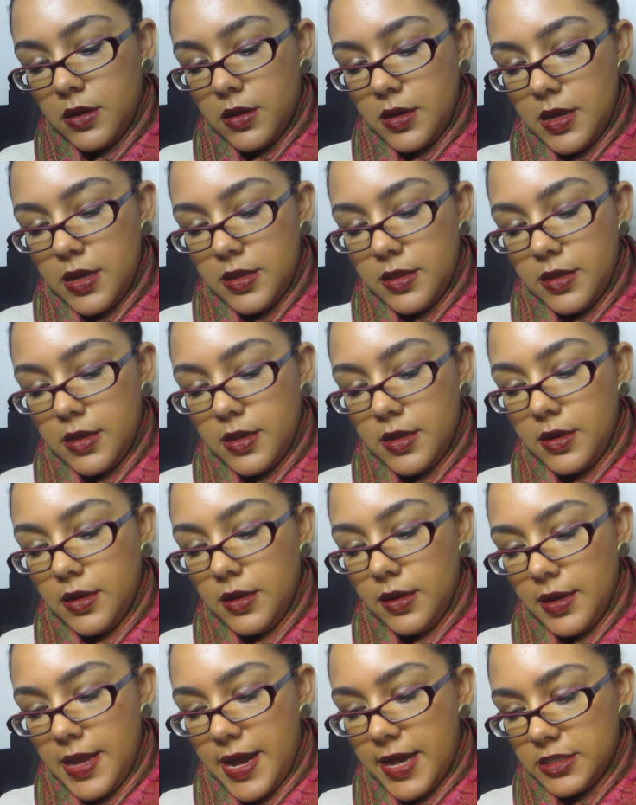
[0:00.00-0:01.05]
And then
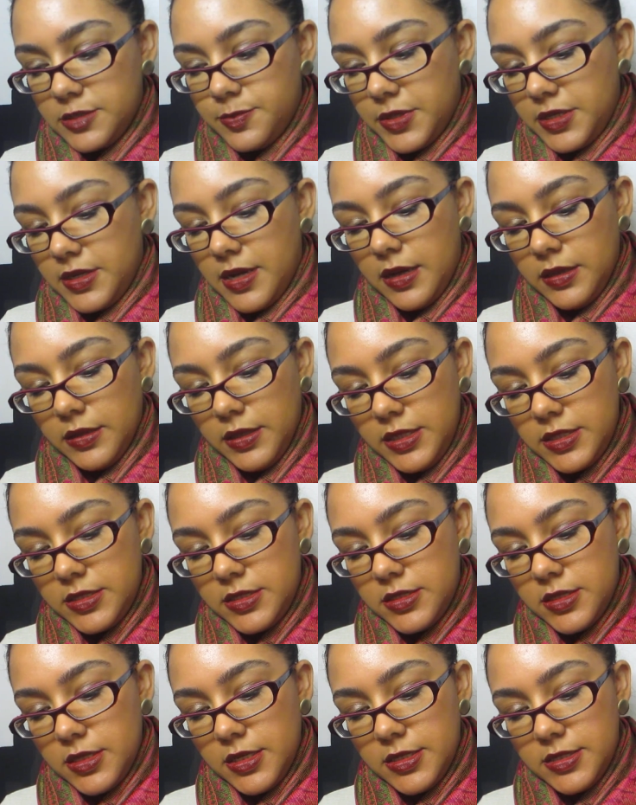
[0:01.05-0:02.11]
last but not
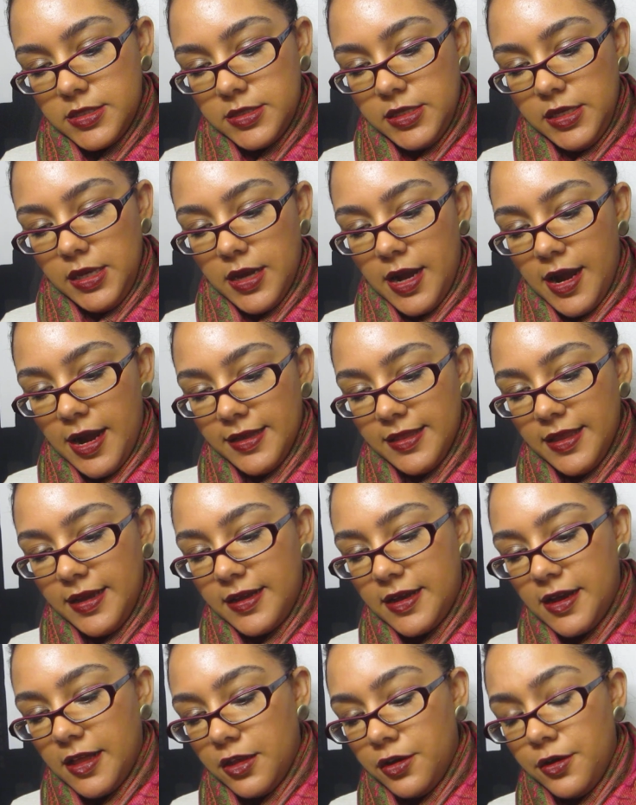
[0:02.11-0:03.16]
least is the highlight
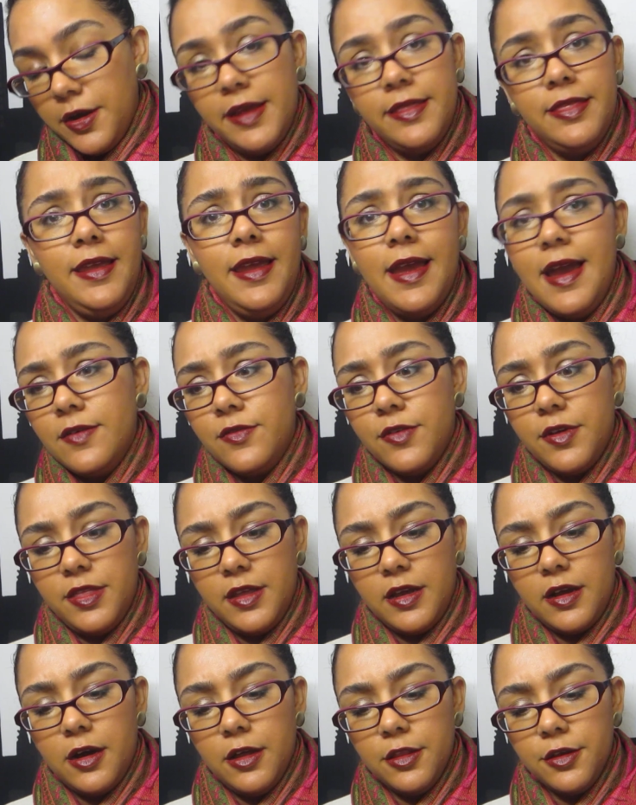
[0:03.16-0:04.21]
color and the
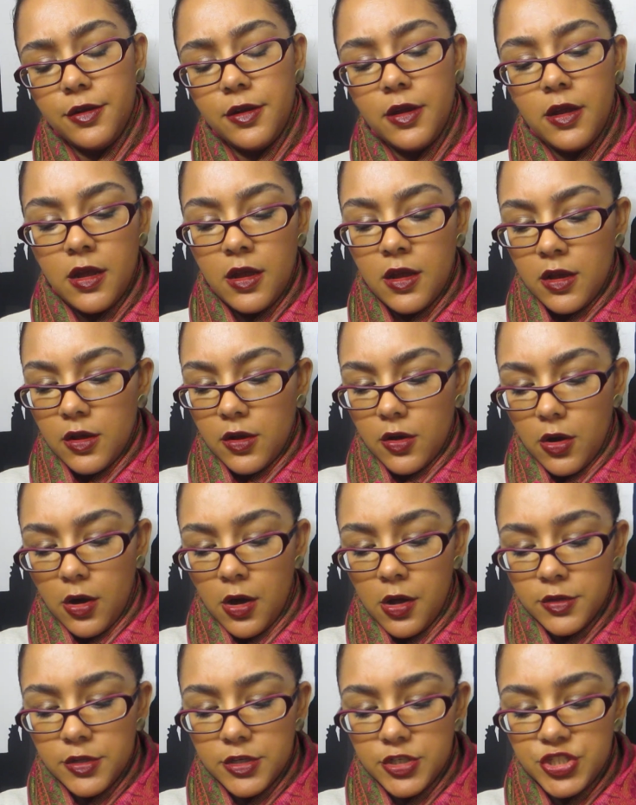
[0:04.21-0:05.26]
everything color
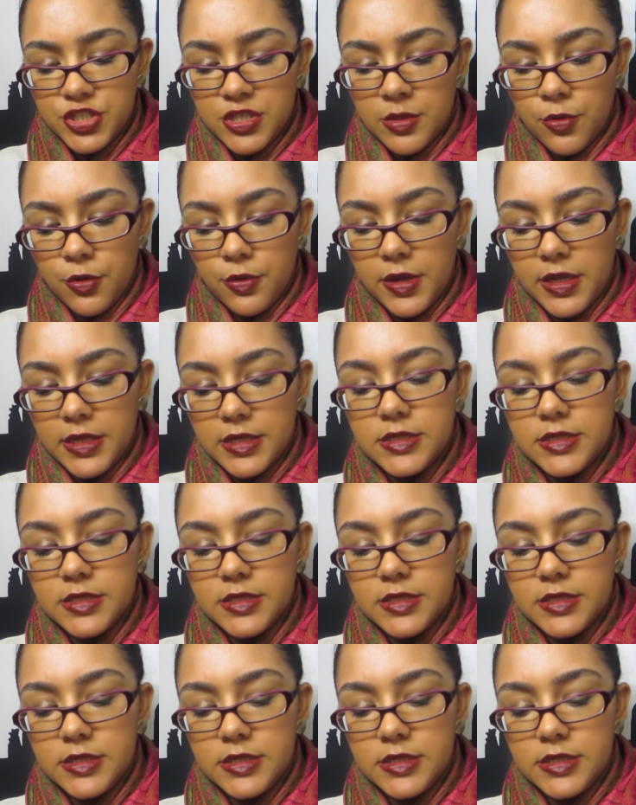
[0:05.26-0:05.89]
called Shimmering